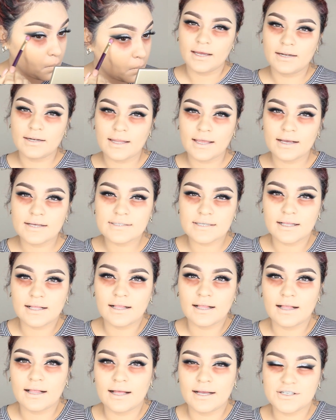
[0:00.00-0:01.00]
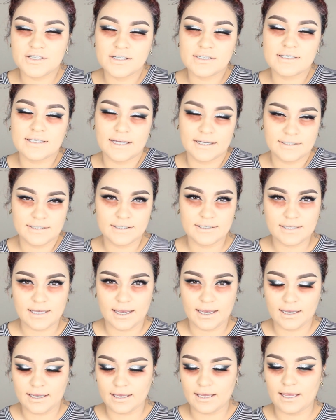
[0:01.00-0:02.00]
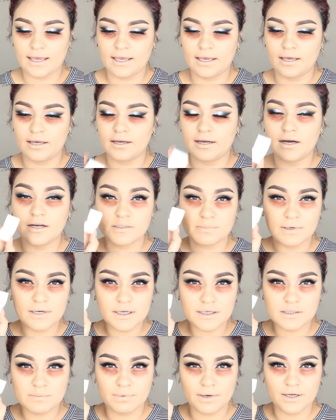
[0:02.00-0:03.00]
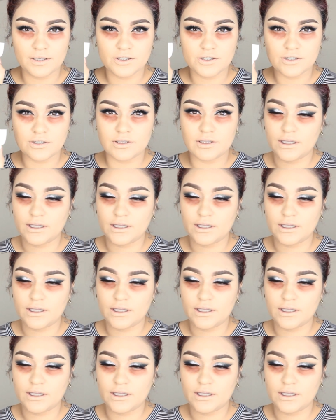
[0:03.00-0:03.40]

And next, I just like to take a cosmetic sponge.